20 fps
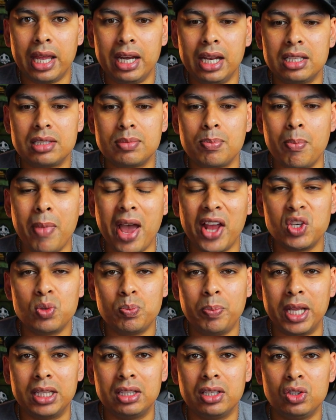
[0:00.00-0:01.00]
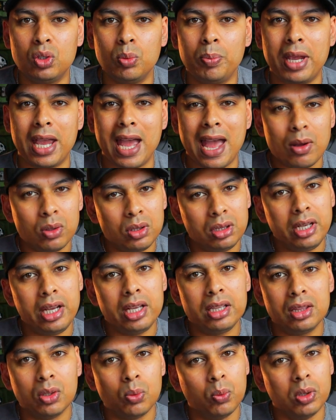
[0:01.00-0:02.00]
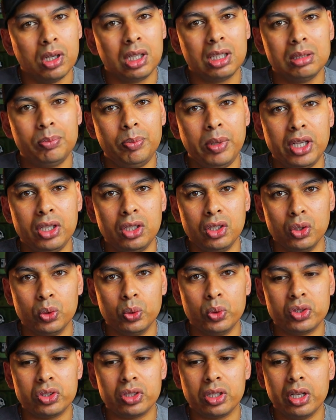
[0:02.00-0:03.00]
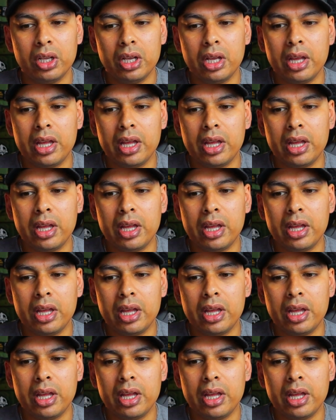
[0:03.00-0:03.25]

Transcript: and it's much better to be out there in the world being used